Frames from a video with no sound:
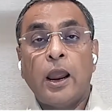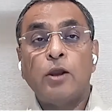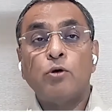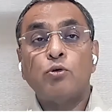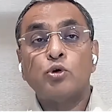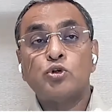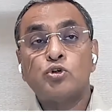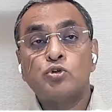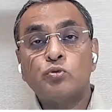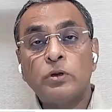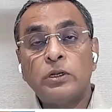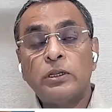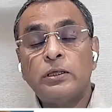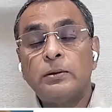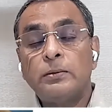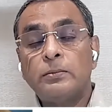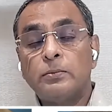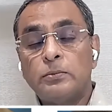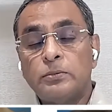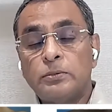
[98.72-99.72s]

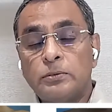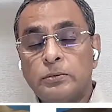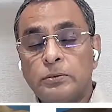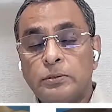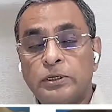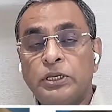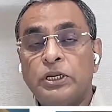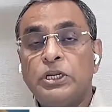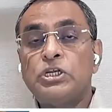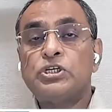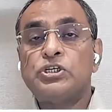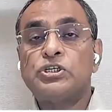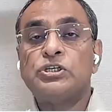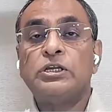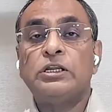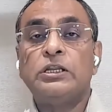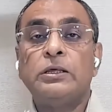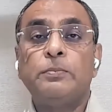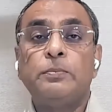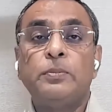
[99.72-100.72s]
Usually,
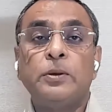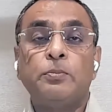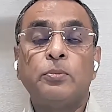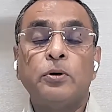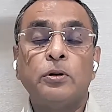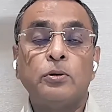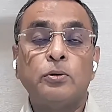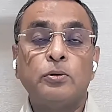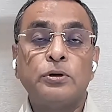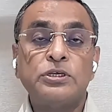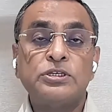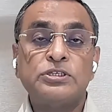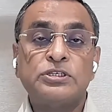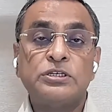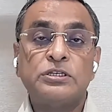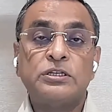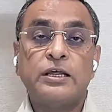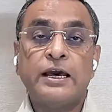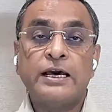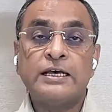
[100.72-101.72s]
initially, people notice
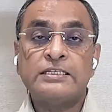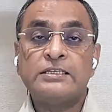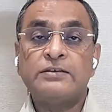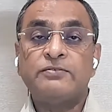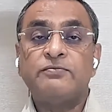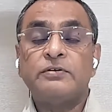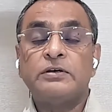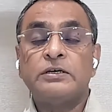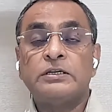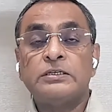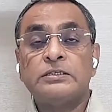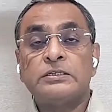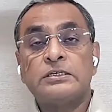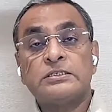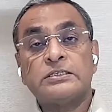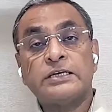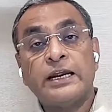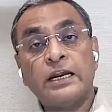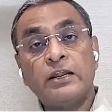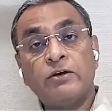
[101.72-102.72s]
it as if it is a
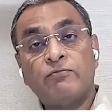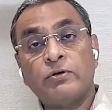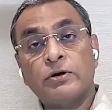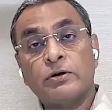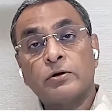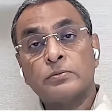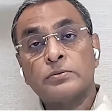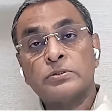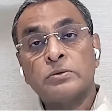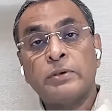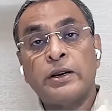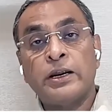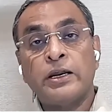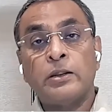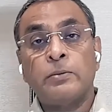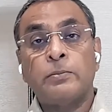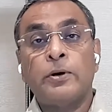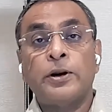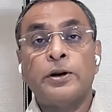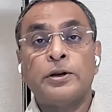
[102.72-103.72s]
side effect of some
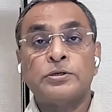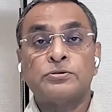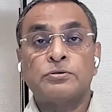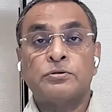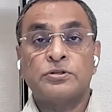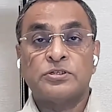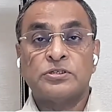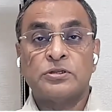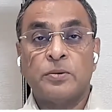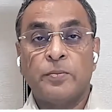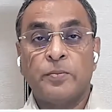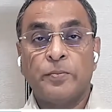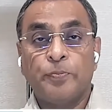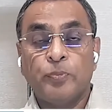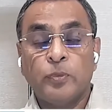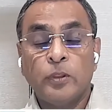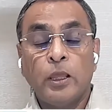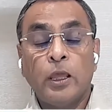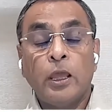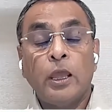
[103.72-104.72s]
antibiotics or some,
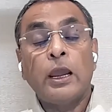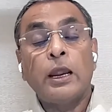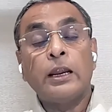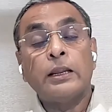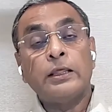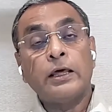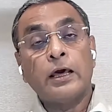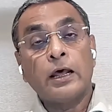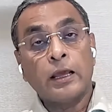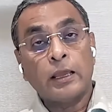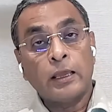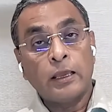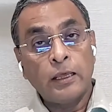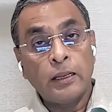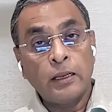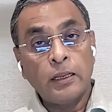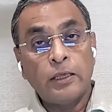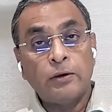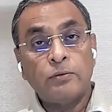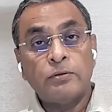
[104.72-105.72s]
and they are
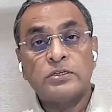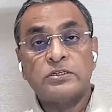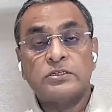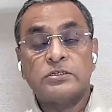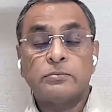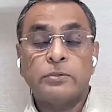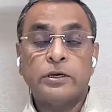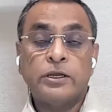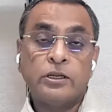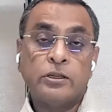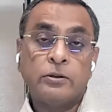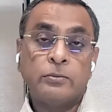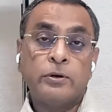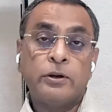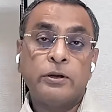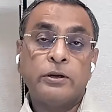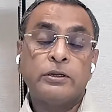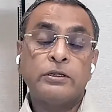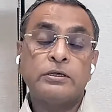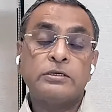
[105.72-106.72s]
again given some
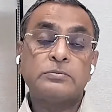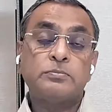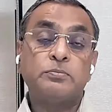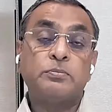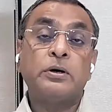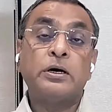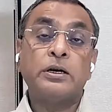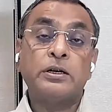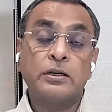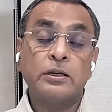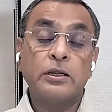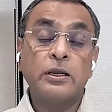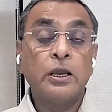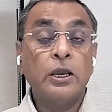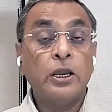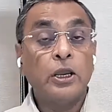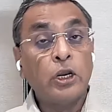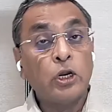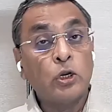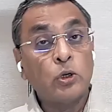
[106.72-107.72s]
antibiotics. But
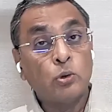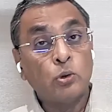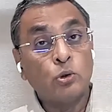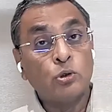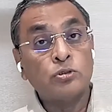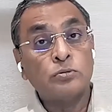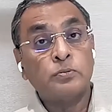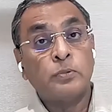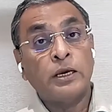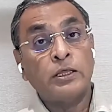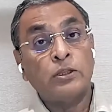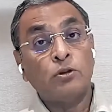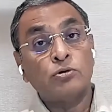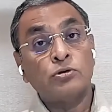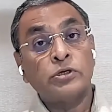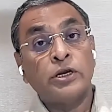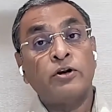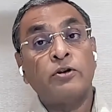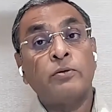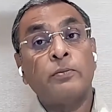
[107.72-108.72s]
it goes by those
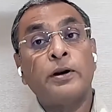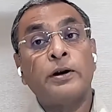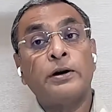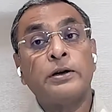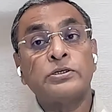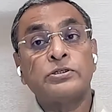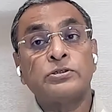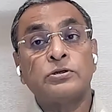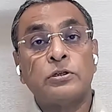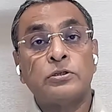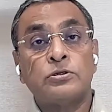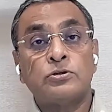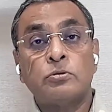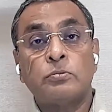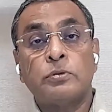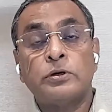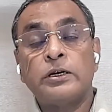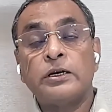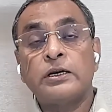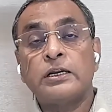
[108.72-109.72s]
antibiotics
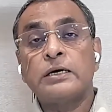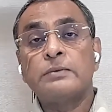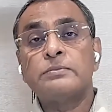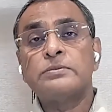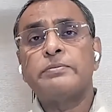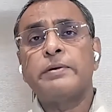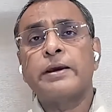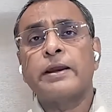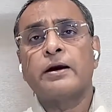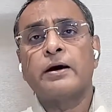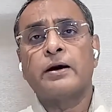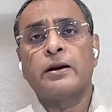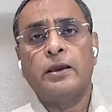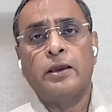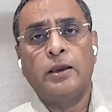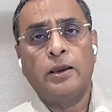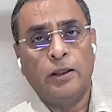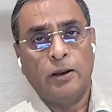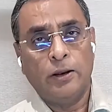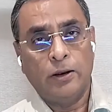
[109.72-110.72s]
also. It comes like a
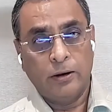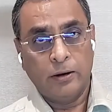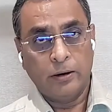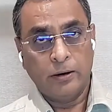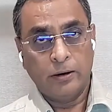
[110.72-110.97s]
game.